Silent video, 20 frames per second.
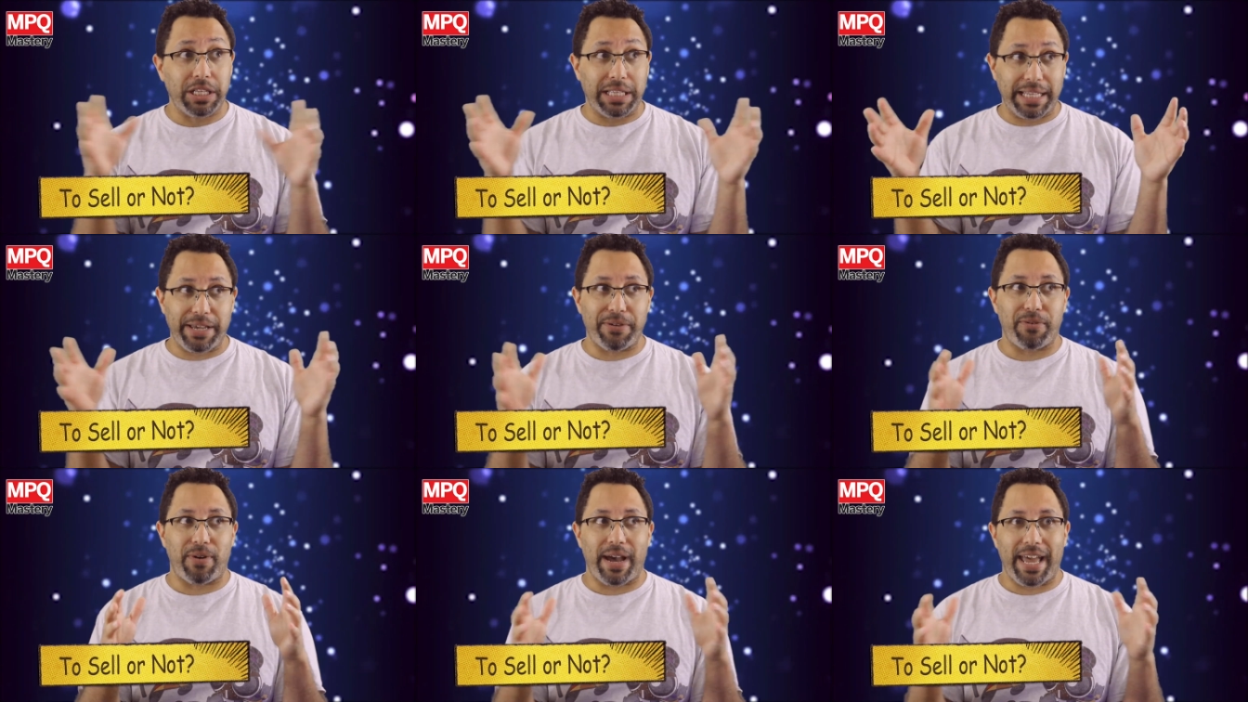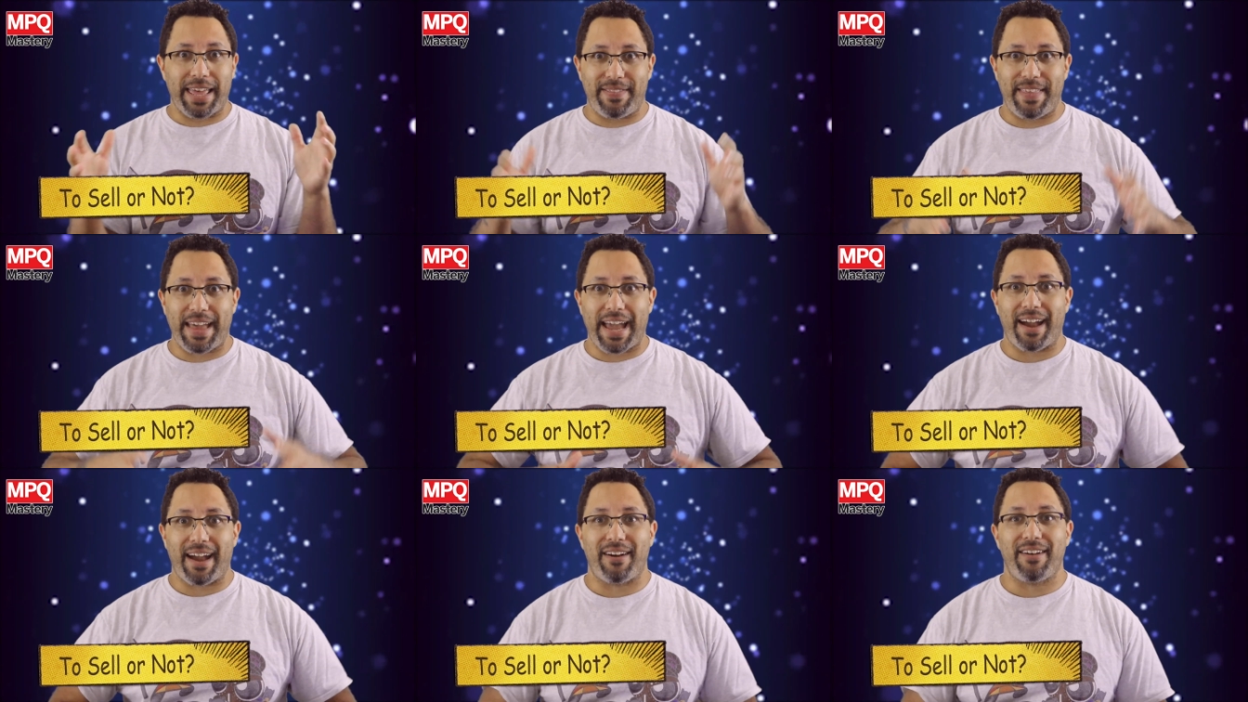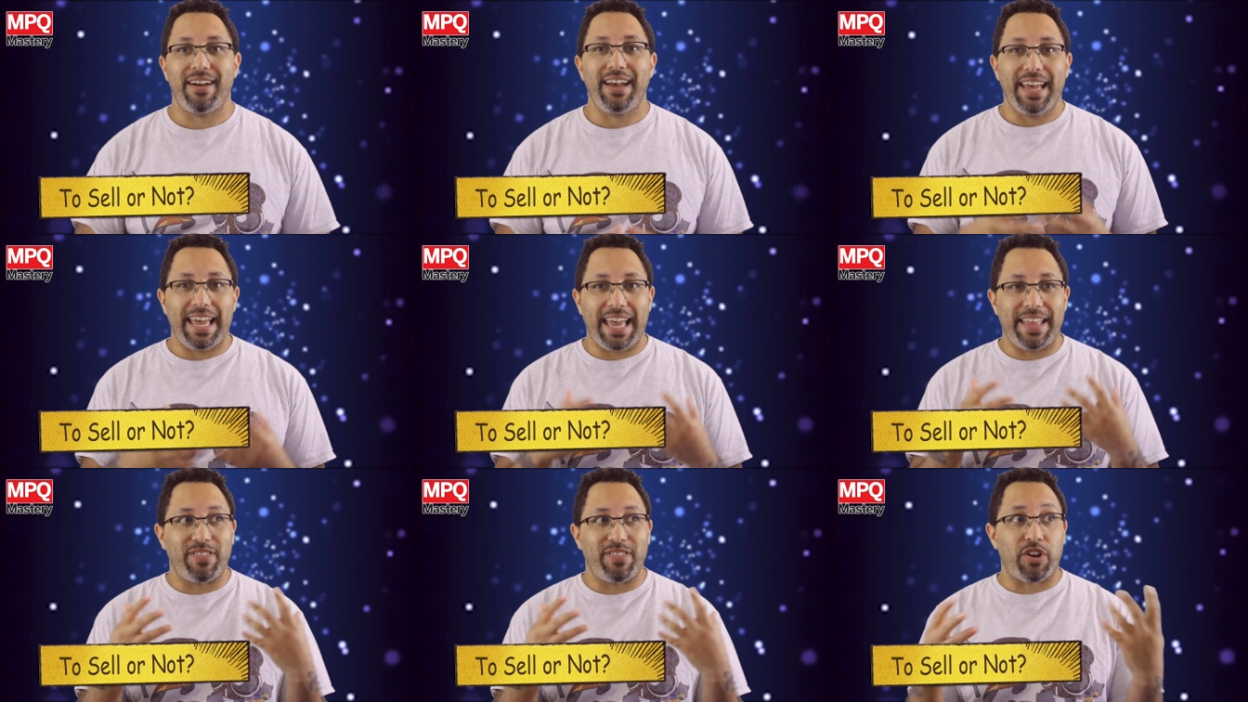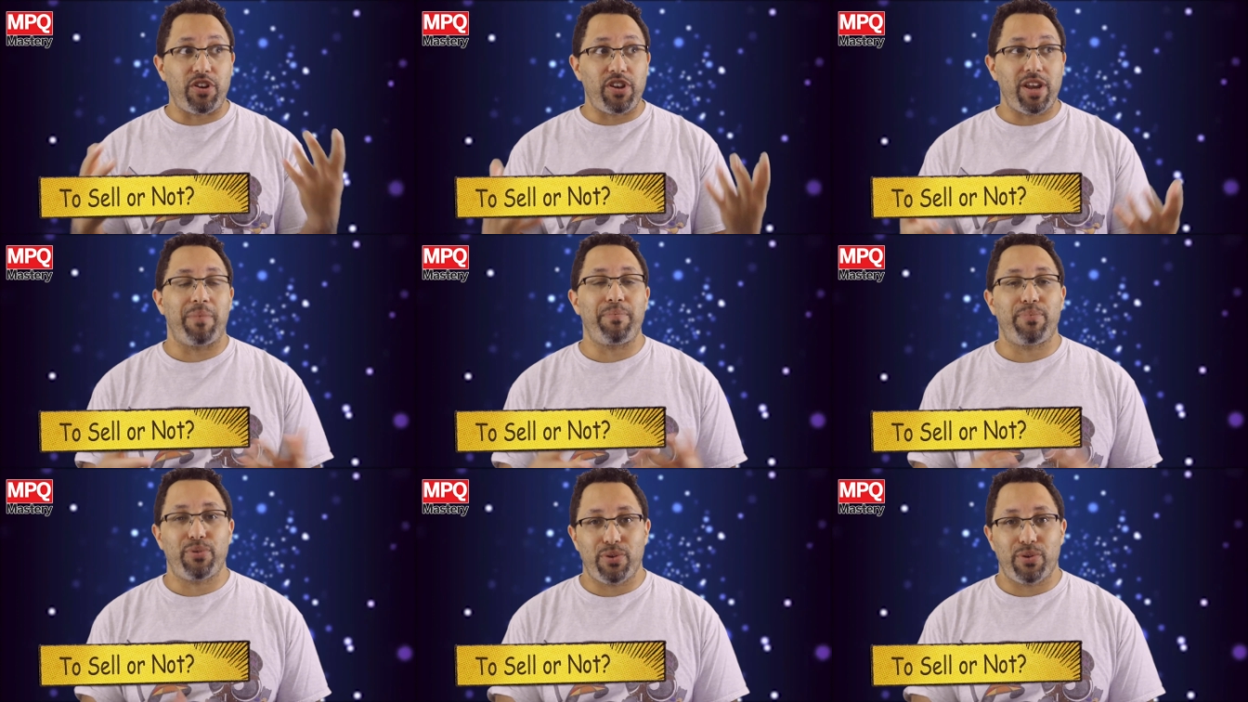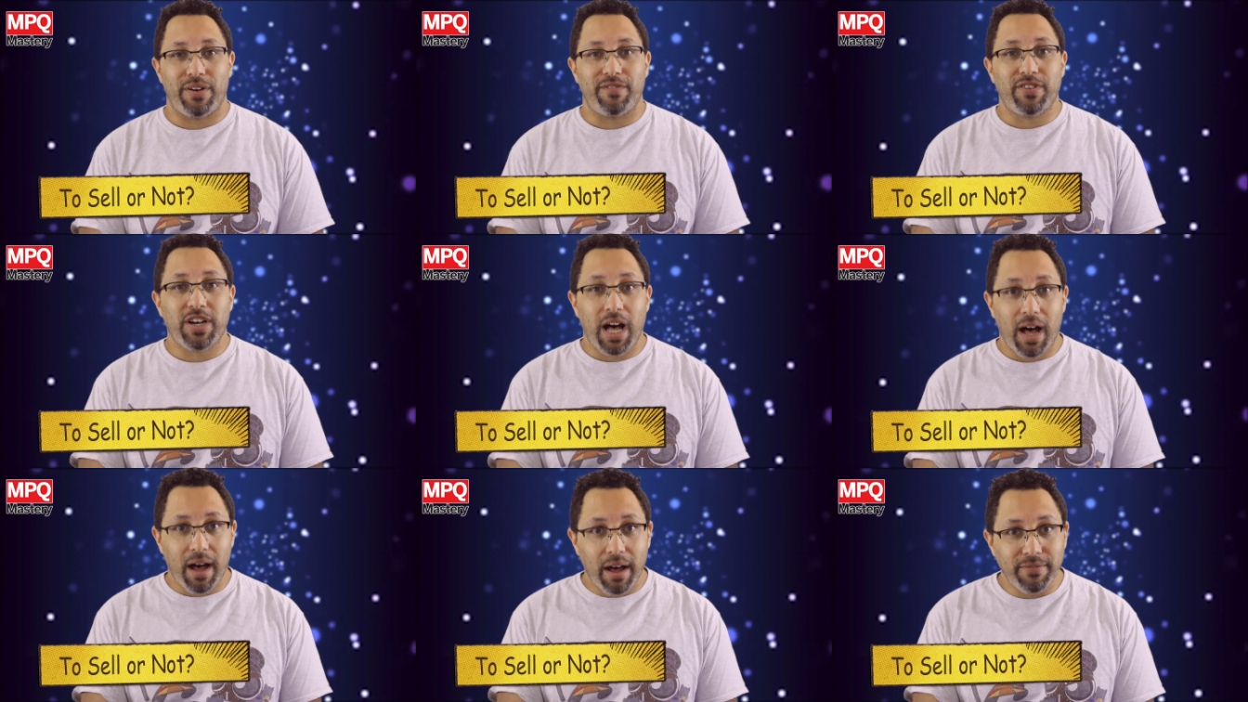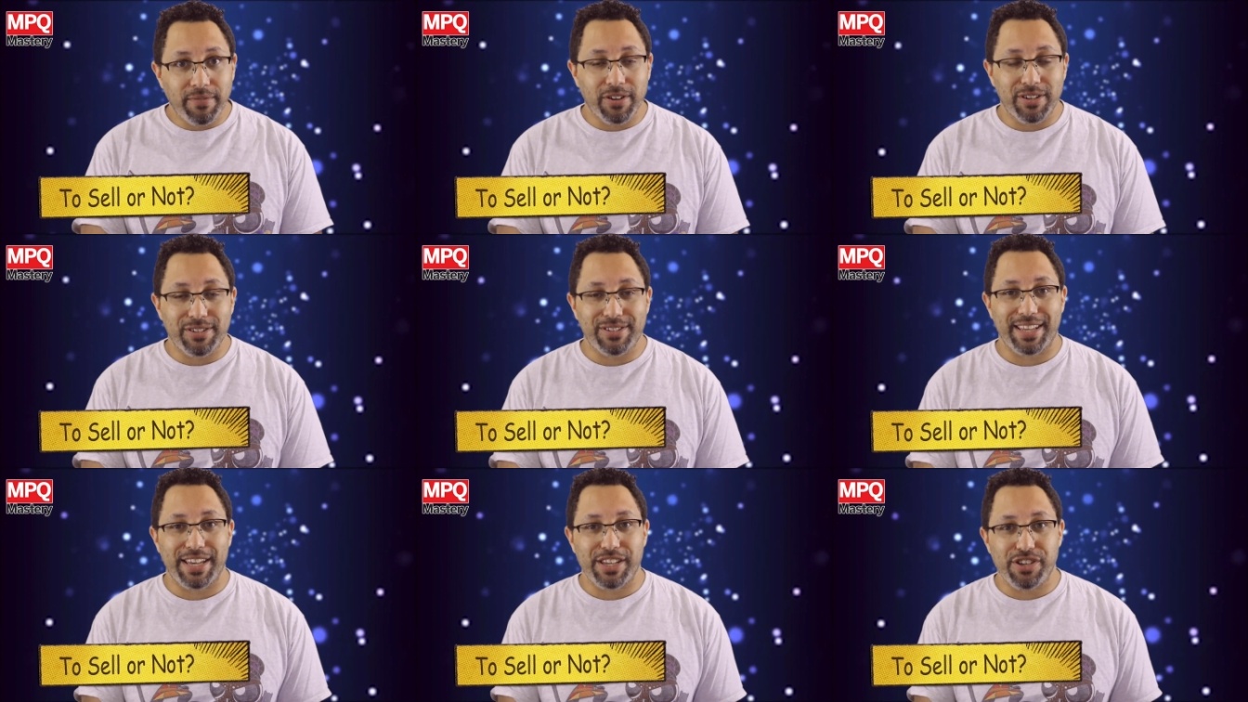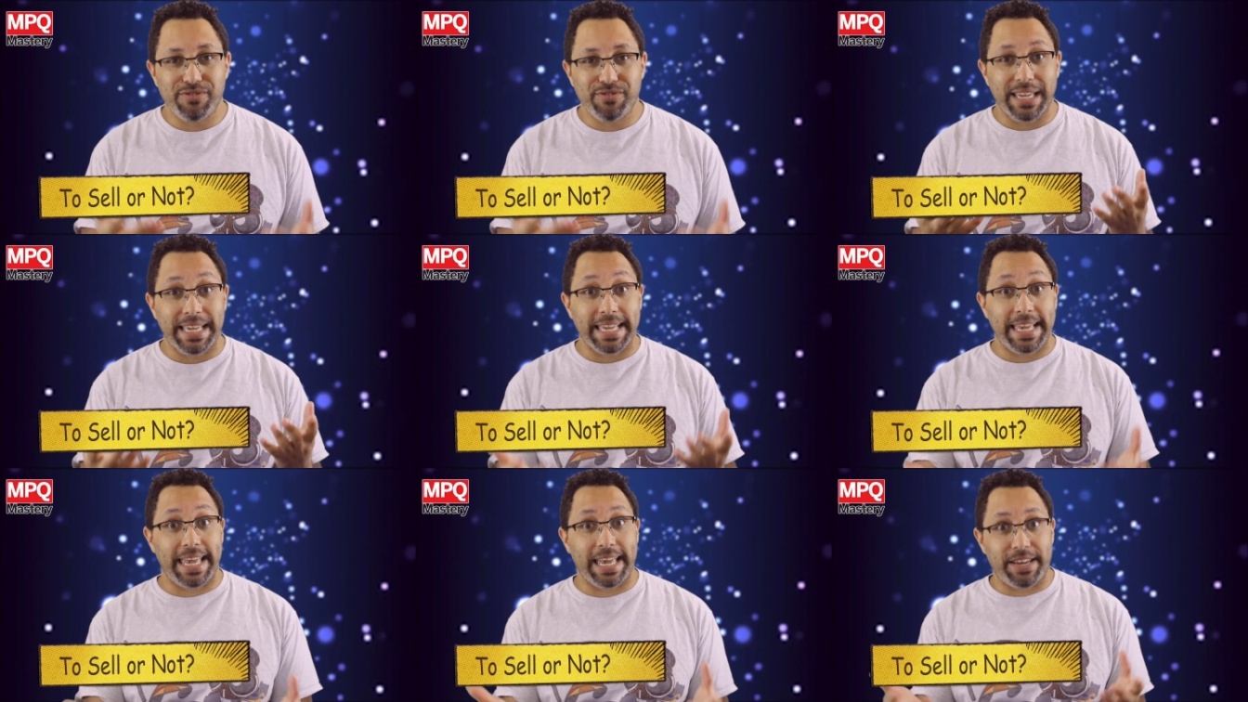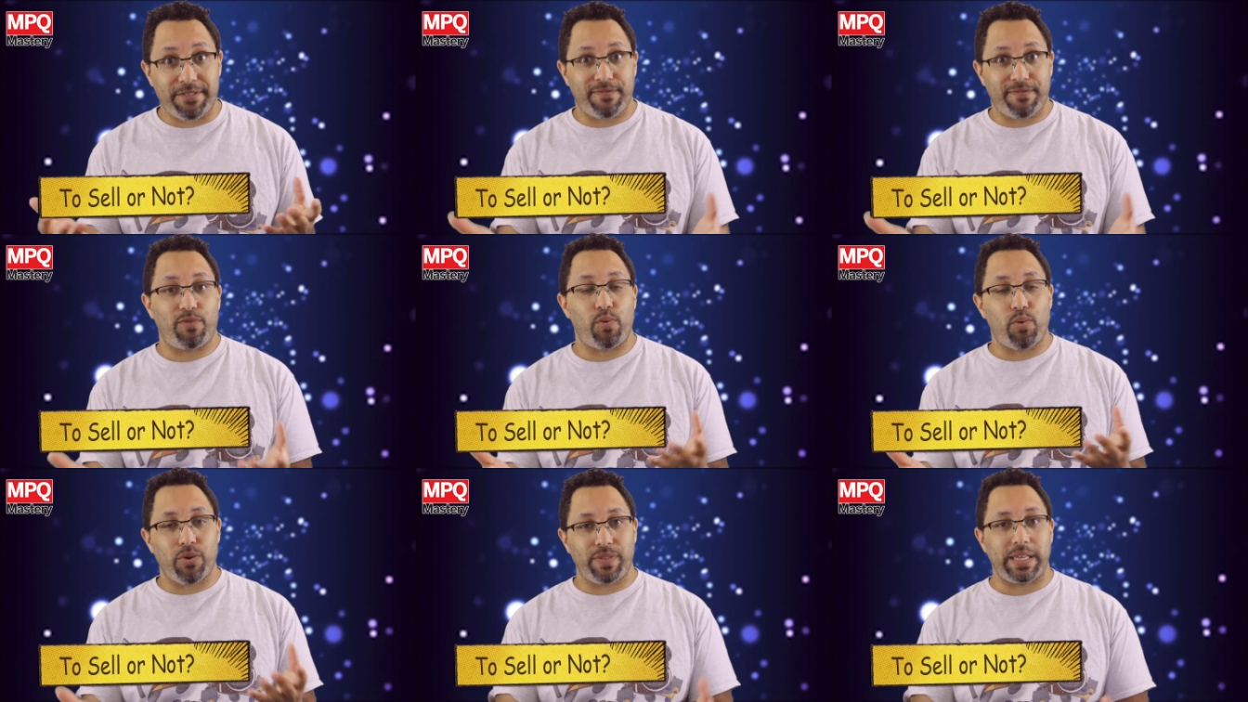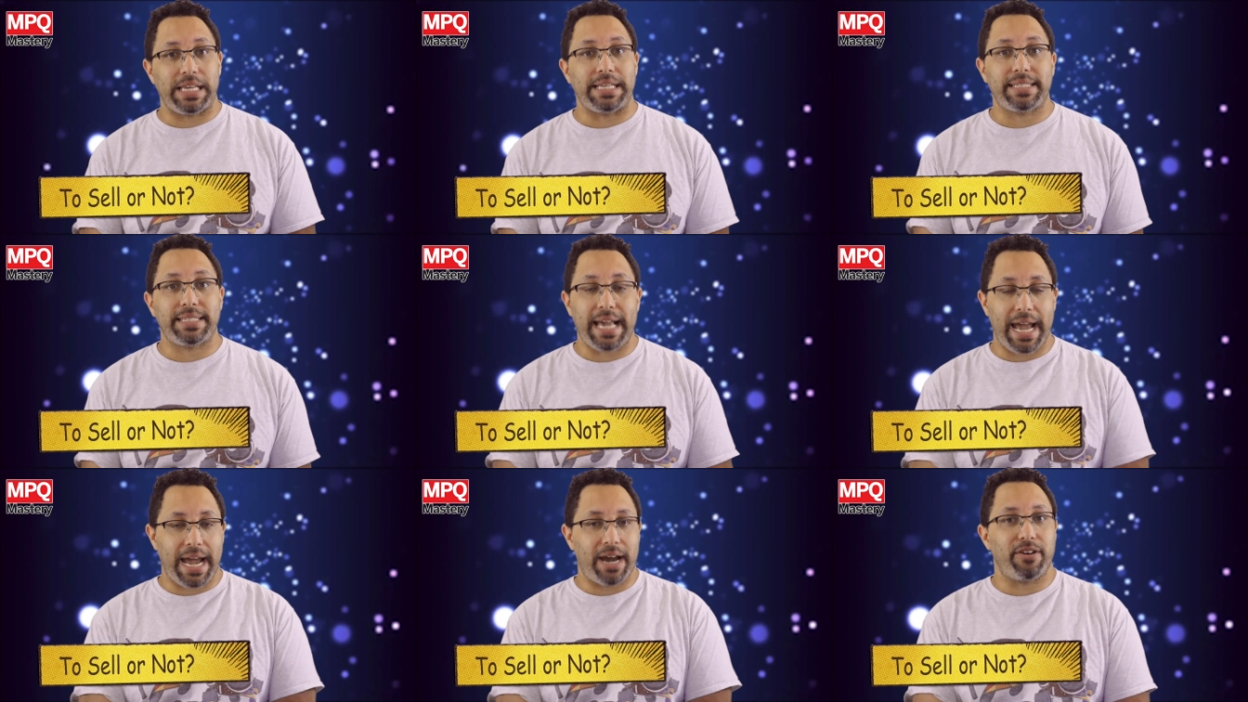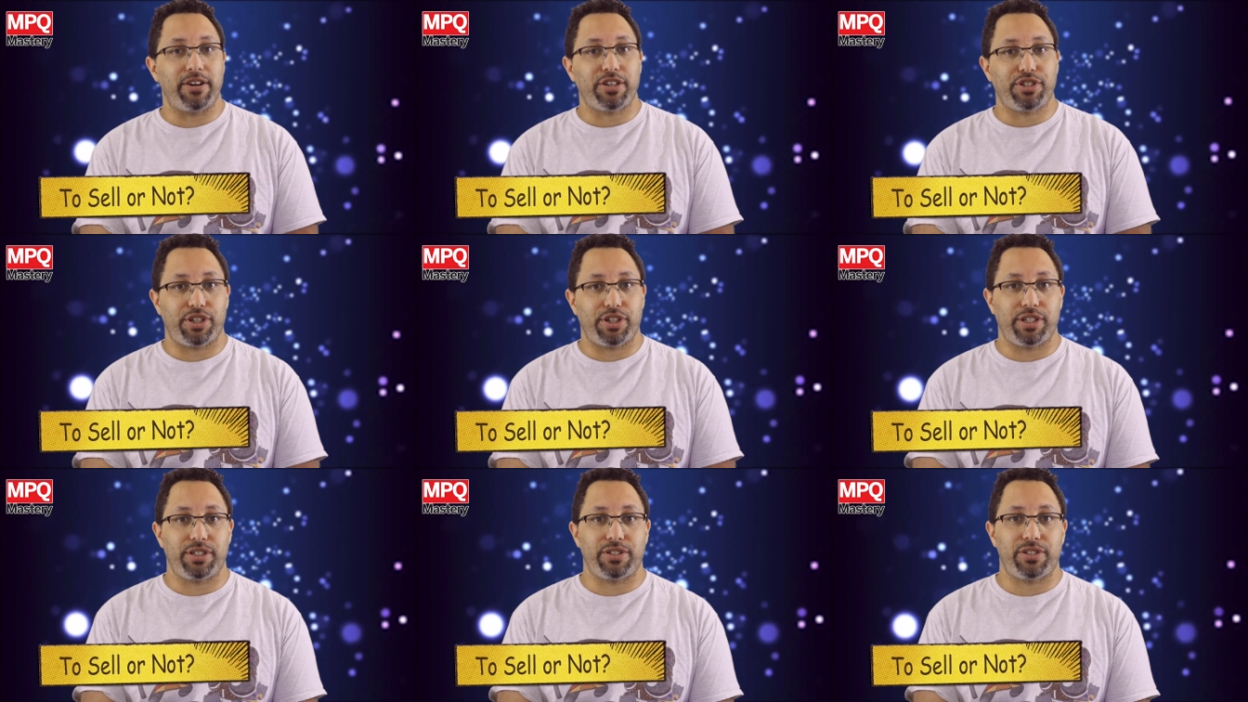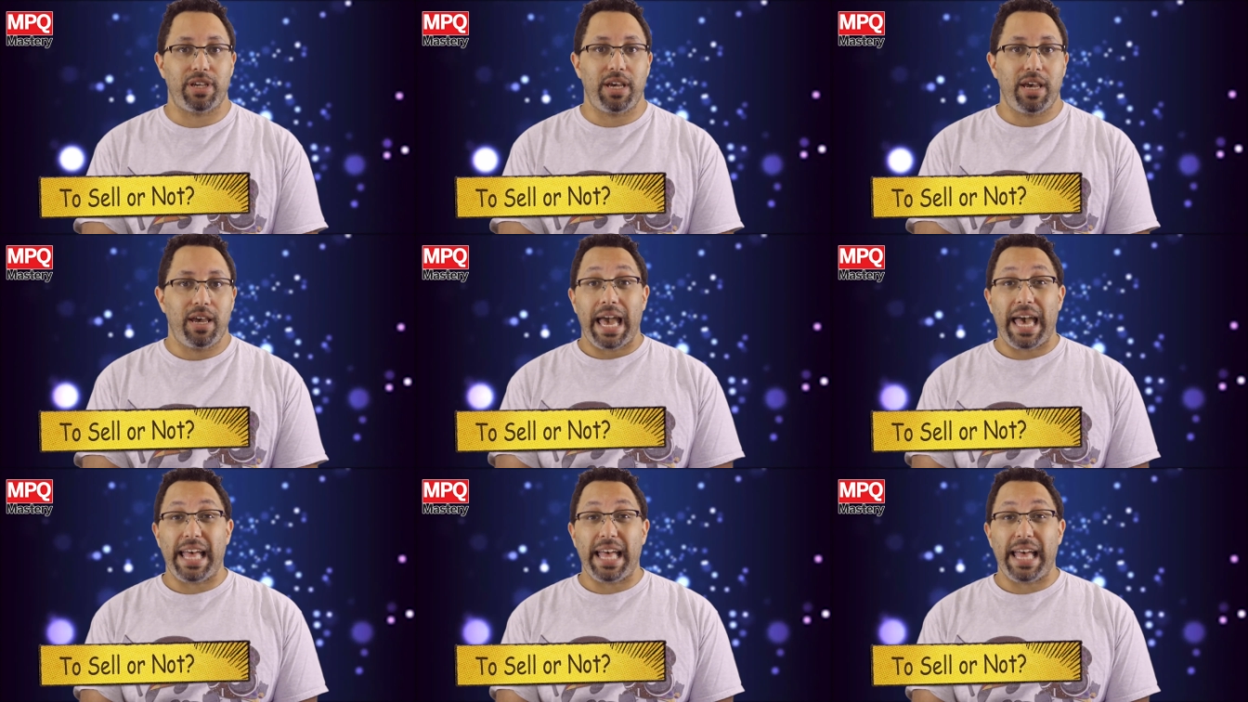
leeway there in the number of covers that you can get for these characters.